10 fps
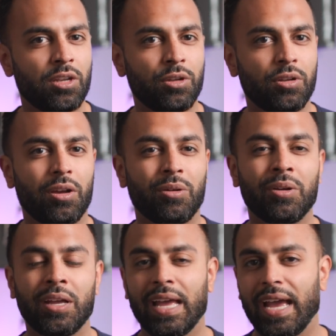toenail,
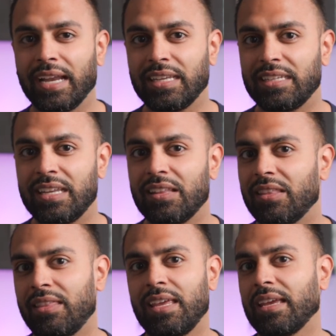and he didn't
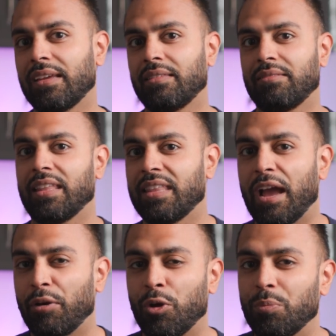think that
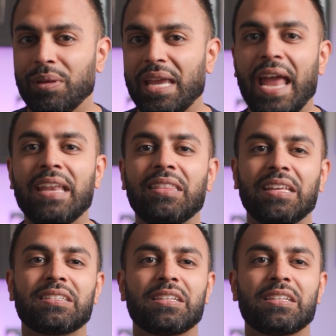that could be anything